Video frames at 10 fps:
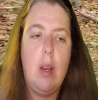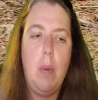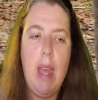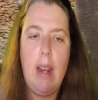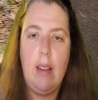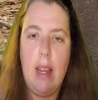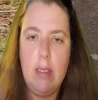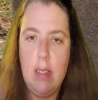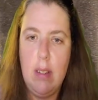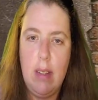We had a
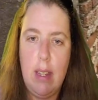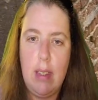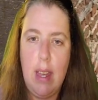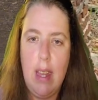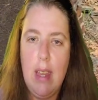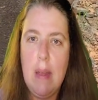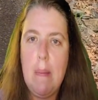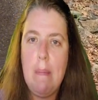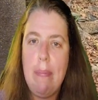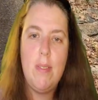lot to do that day.
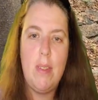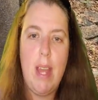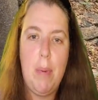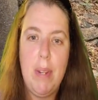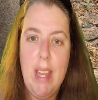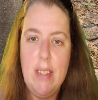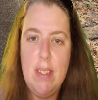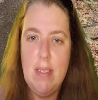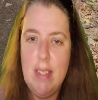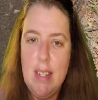So now we'll get
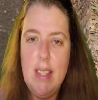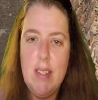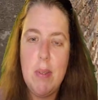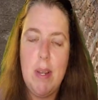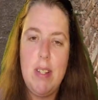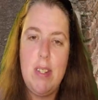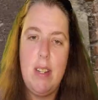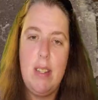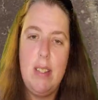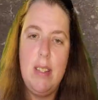to Dee Dee's
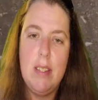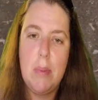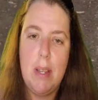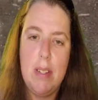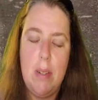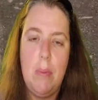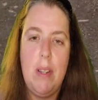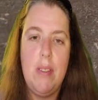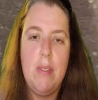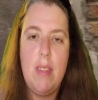question, and Dee Dee's question
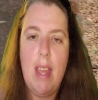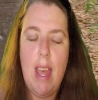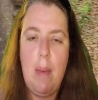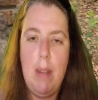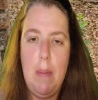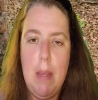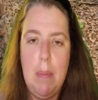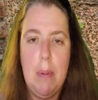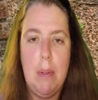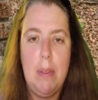was how many
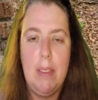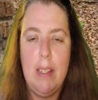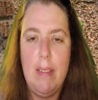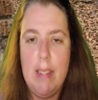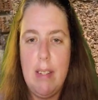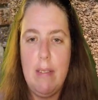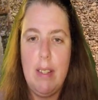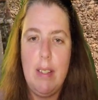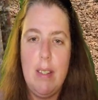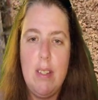people lived in the
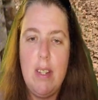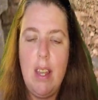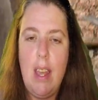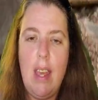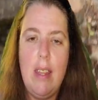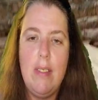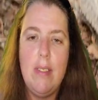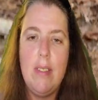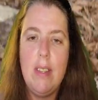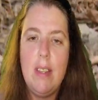village.
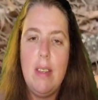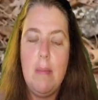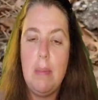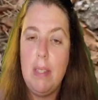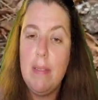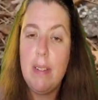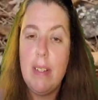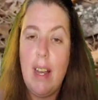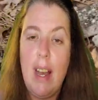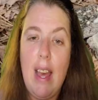And believe it or
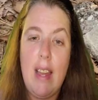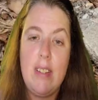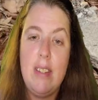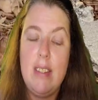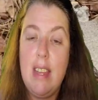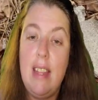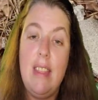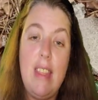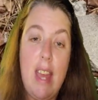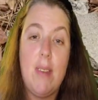not, actually
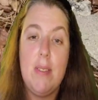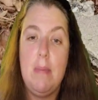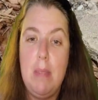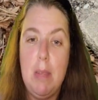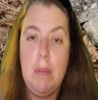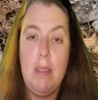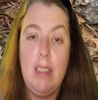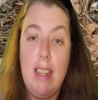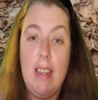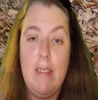10,000 people
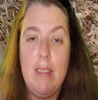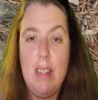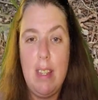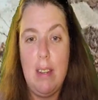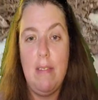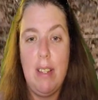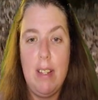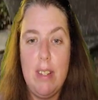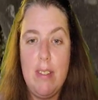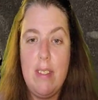lived in the
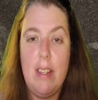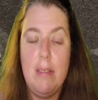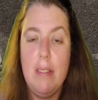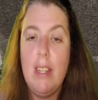village itself.